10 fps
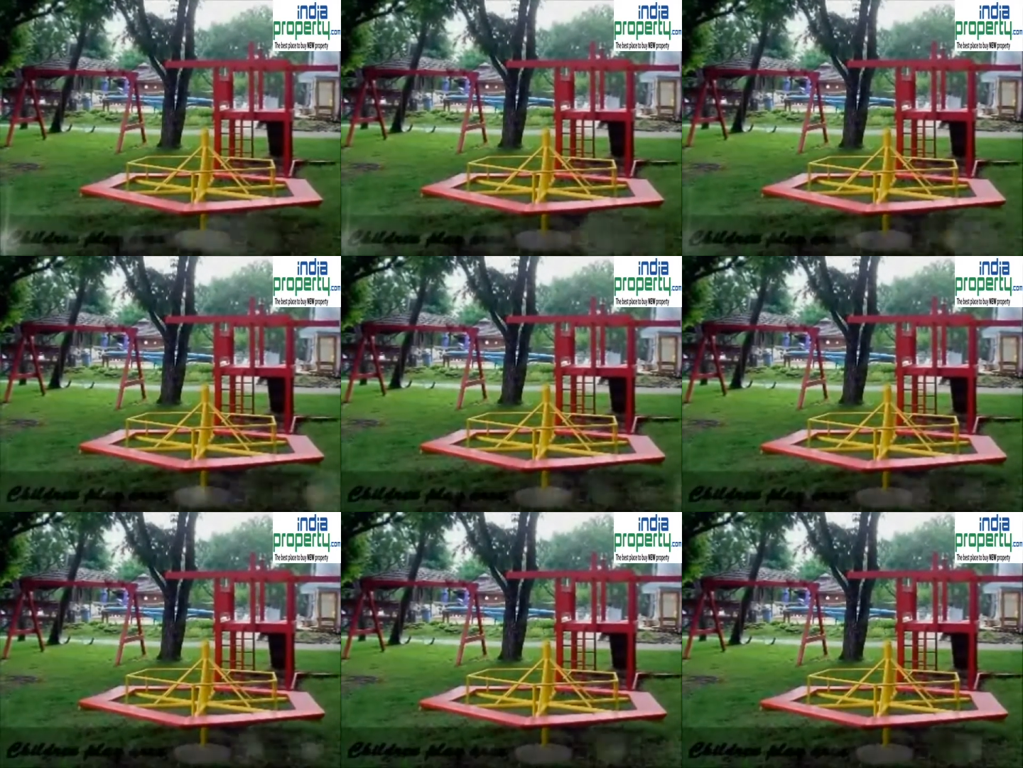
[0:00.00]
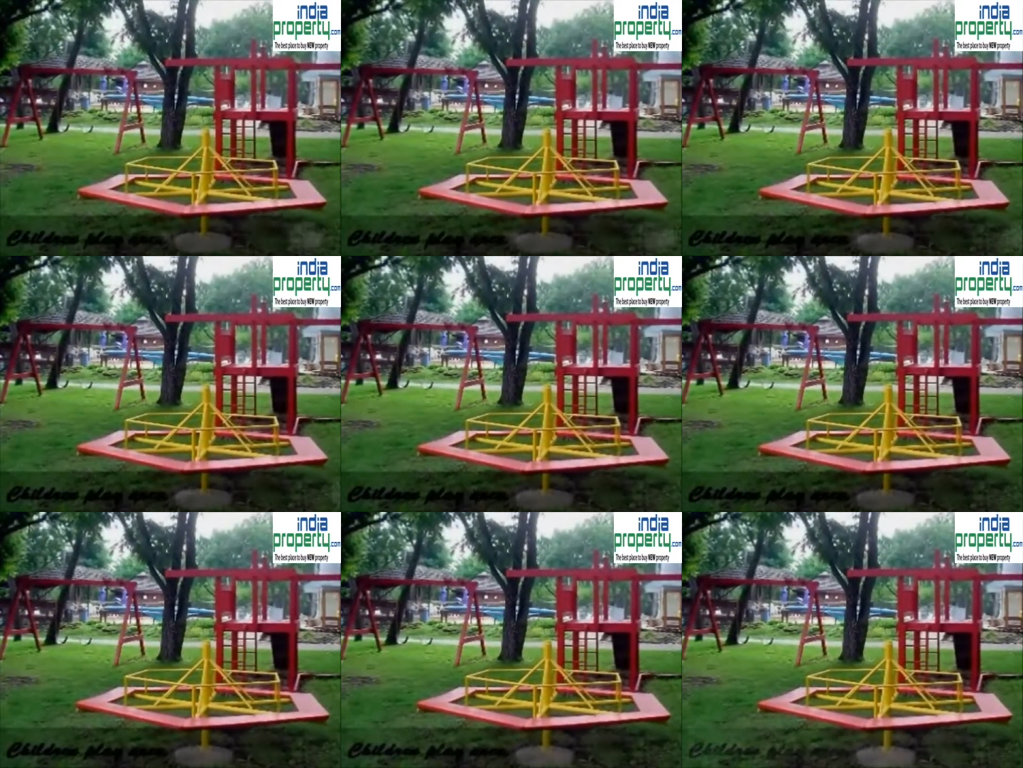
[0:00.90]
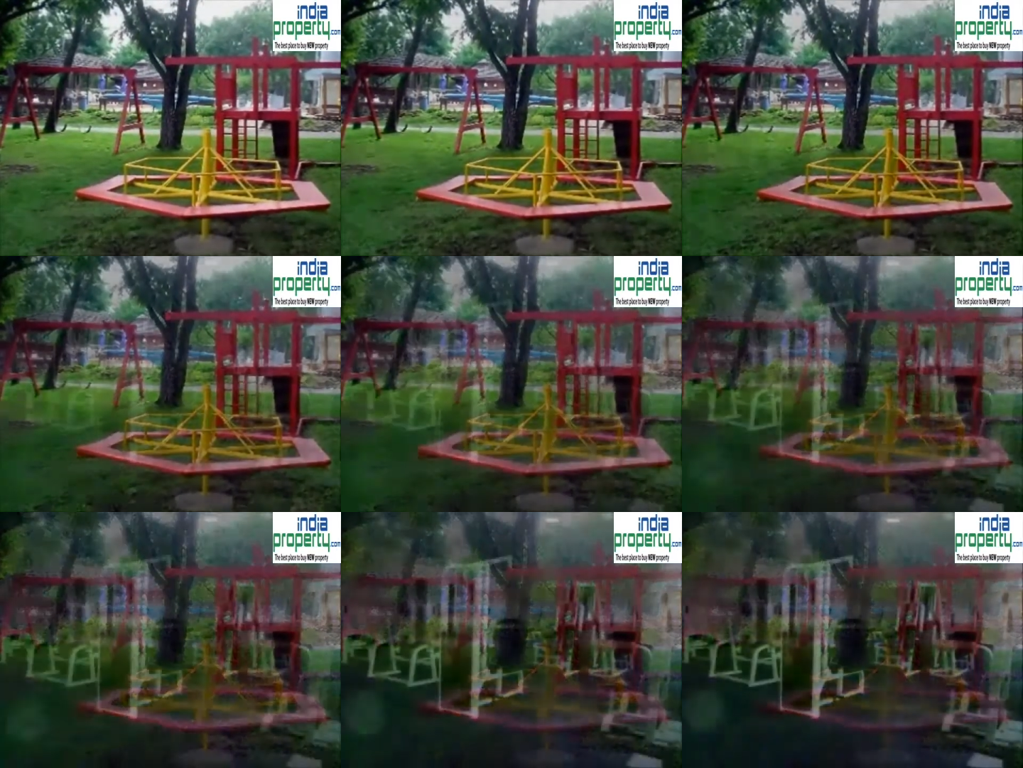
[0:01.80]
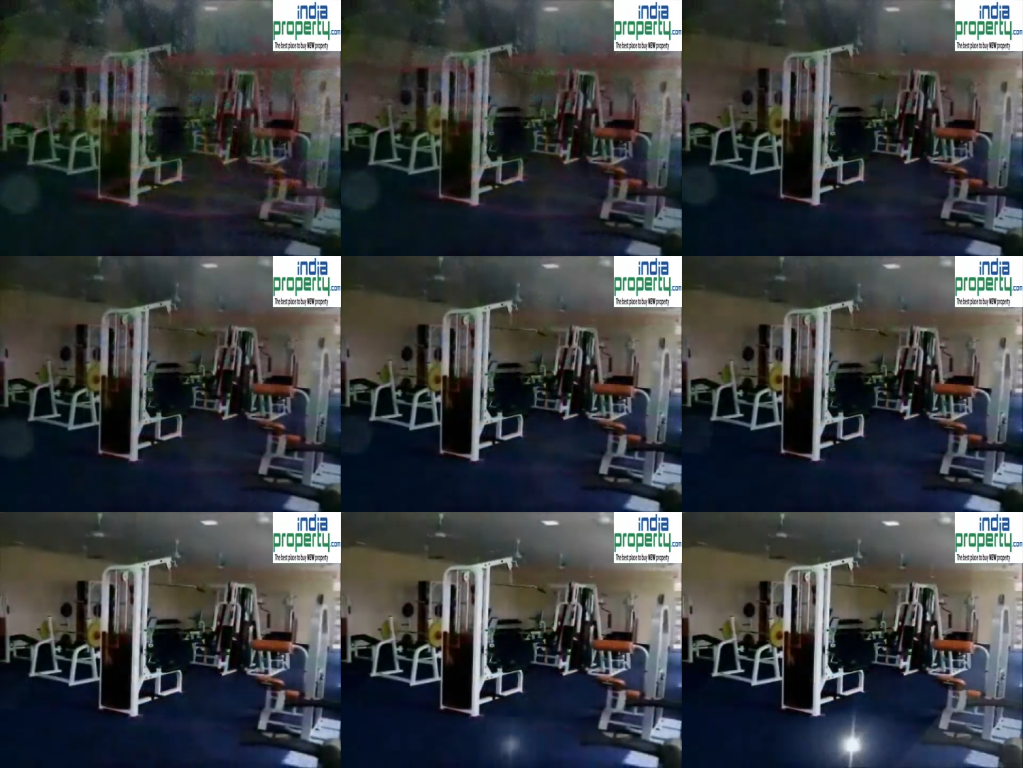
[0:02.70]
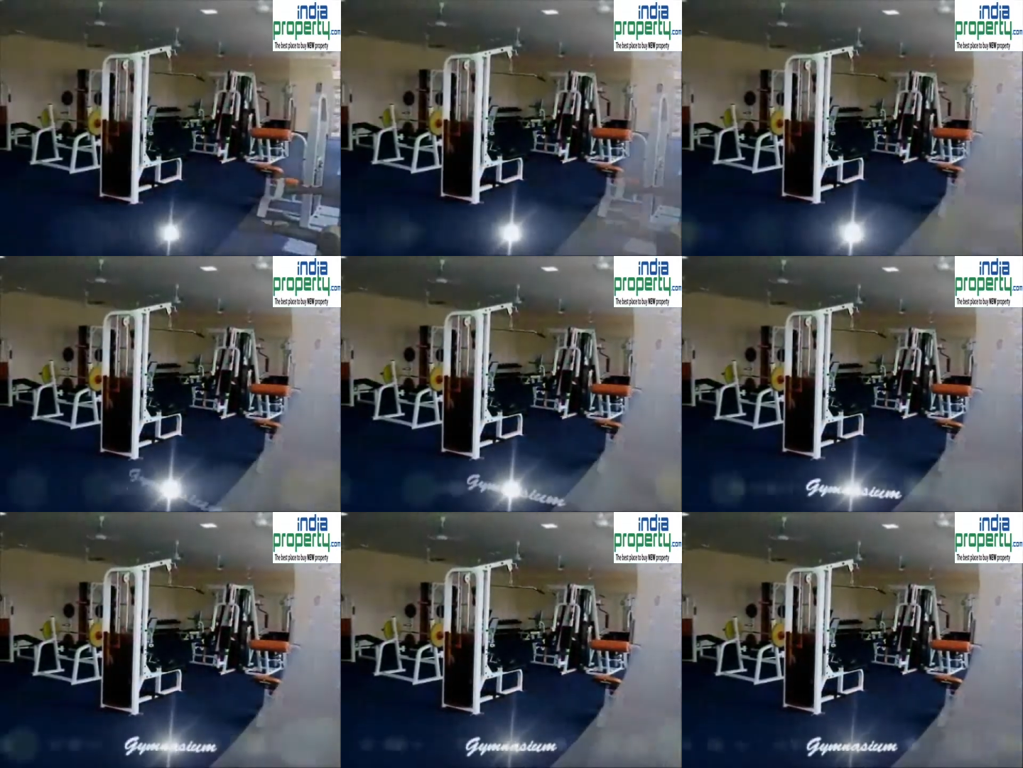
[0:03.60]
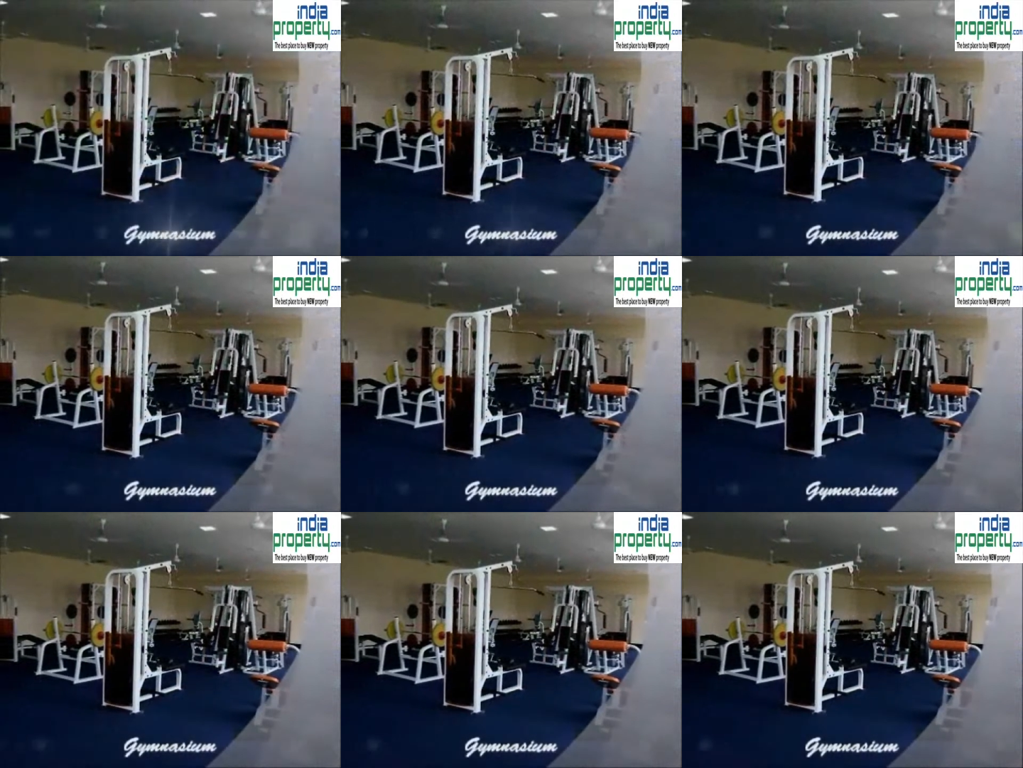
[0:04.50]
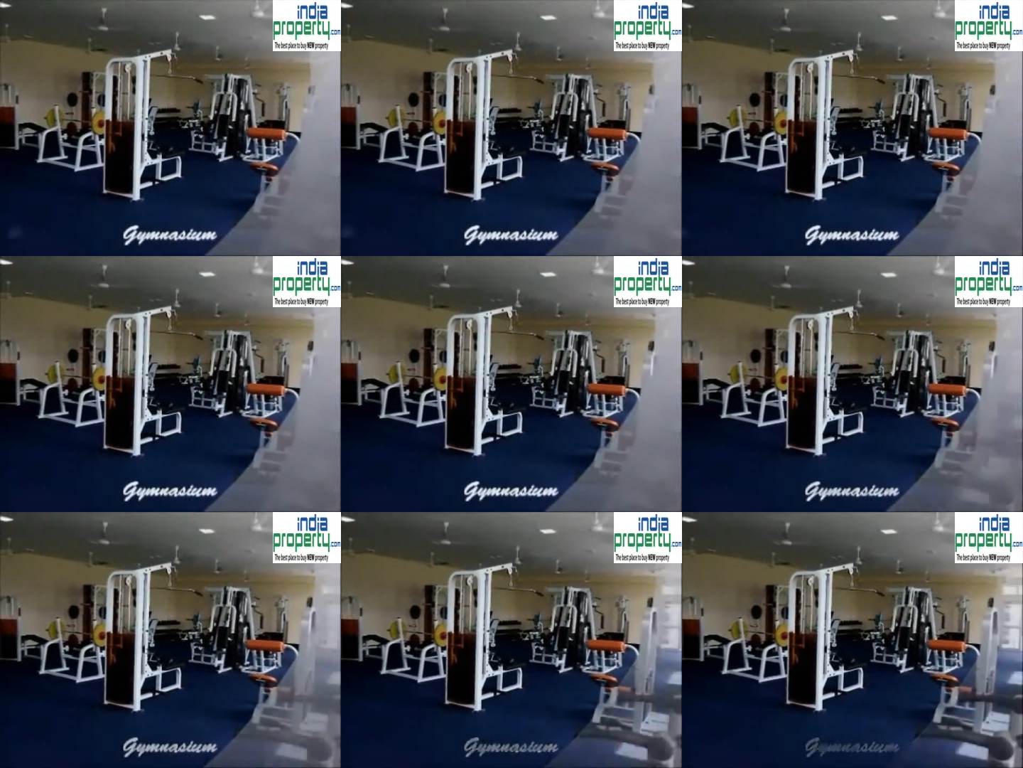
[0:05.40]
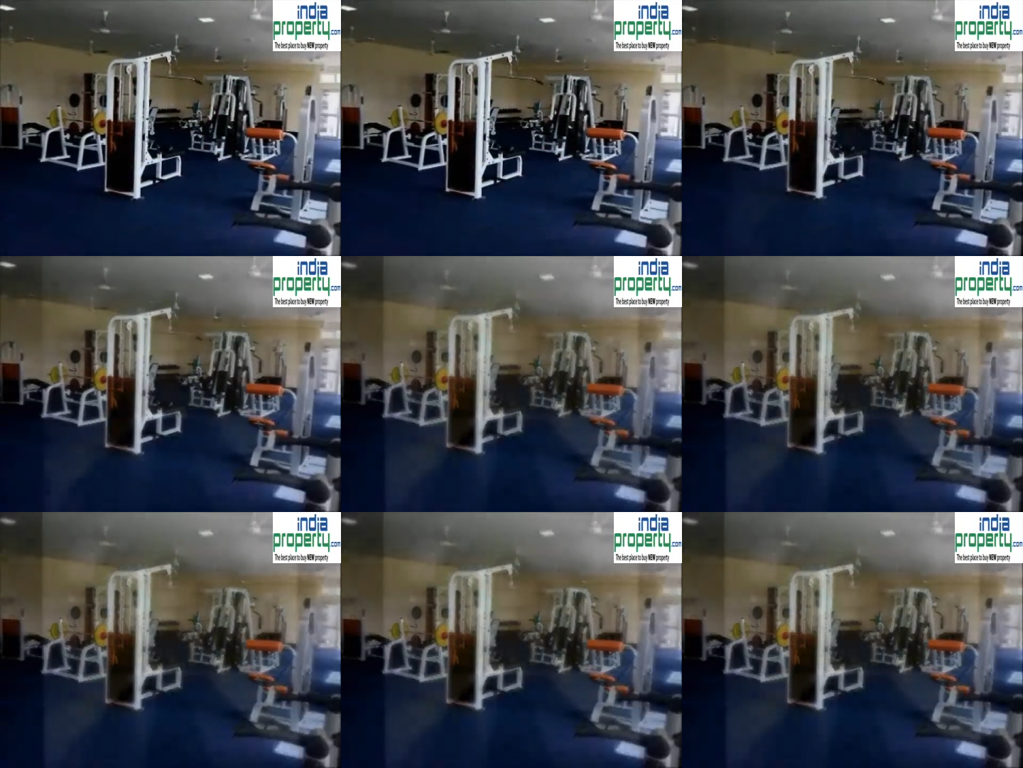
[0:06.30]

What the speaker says: [unreadable: no face in view]